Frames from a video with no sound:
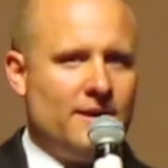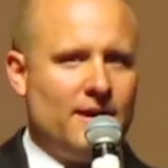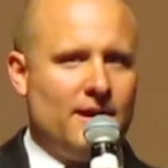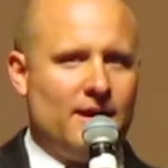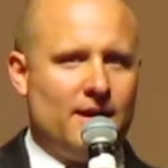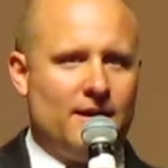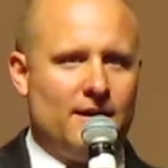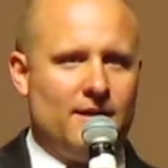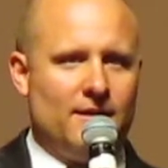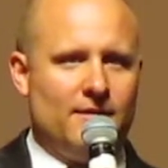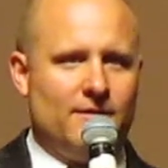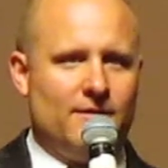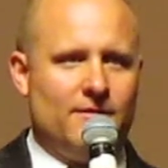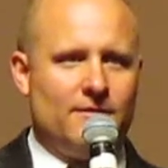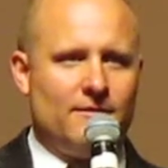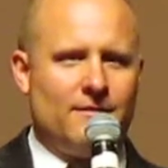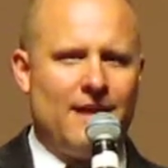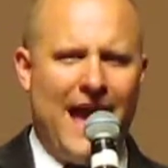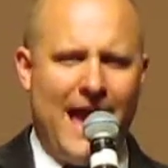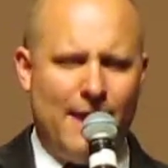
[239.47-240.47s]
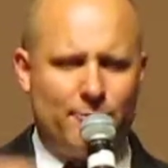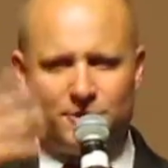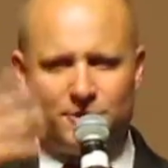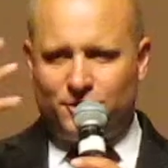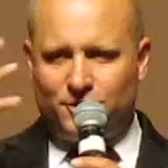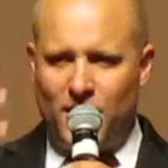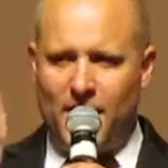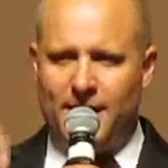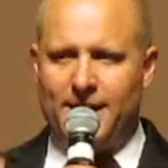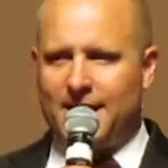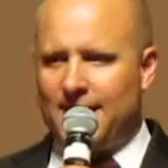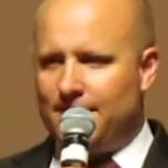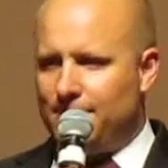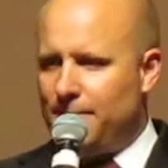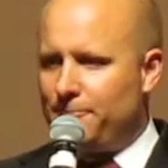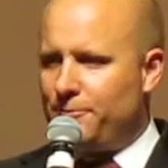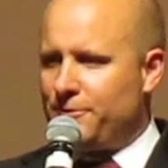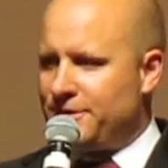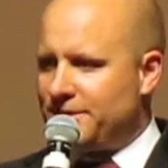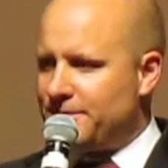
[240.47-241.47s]
I trying to come
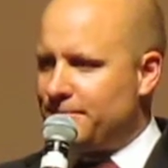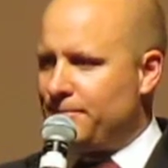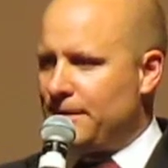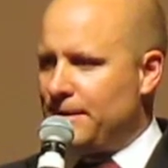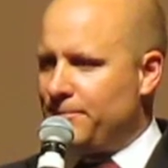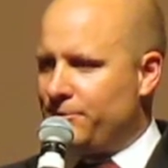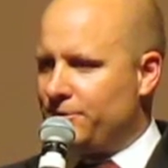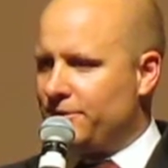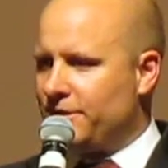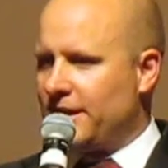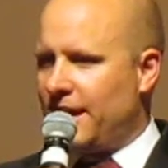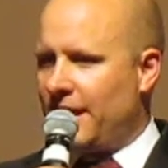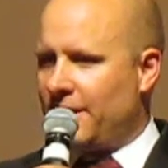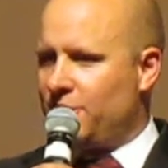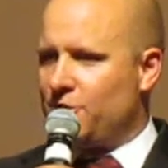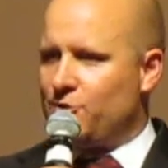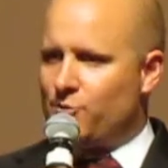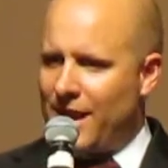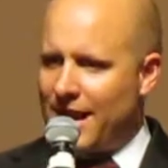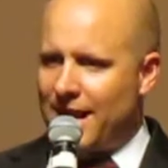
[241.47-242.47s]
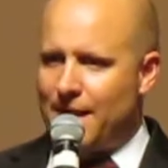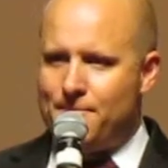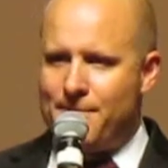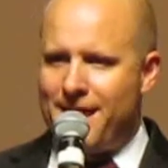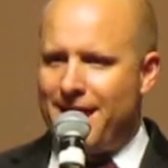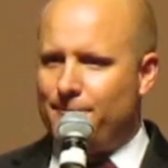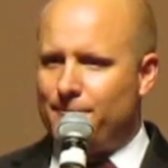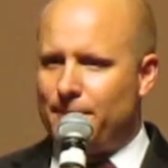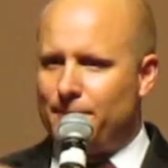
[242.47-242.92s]
up with some people that I could recommend,